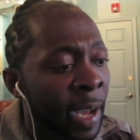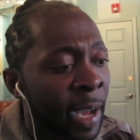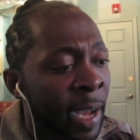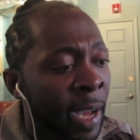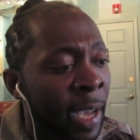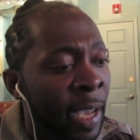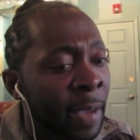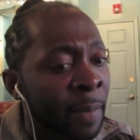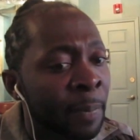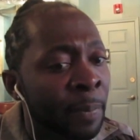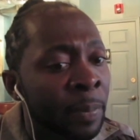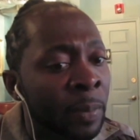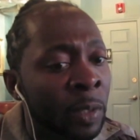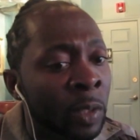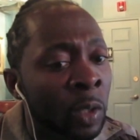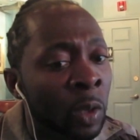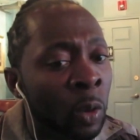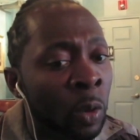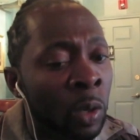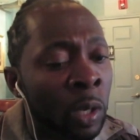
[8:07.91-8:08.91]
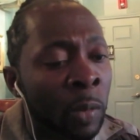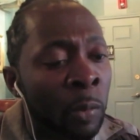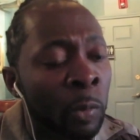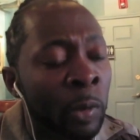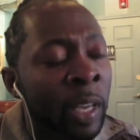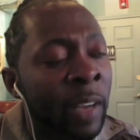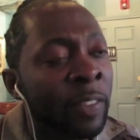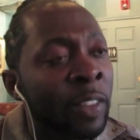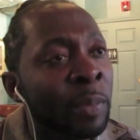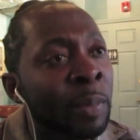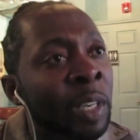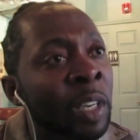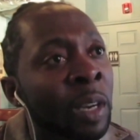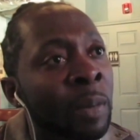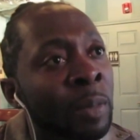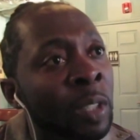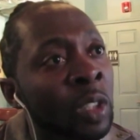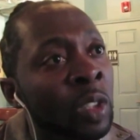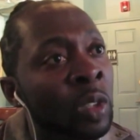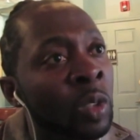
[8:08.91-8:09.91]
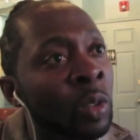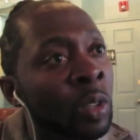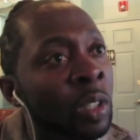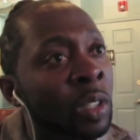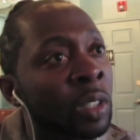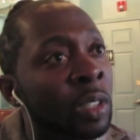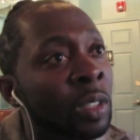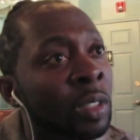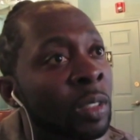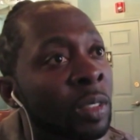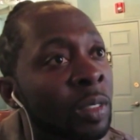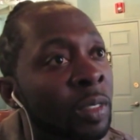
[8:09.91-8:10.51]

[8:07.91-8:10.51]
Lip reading: I told them we have to become the stores.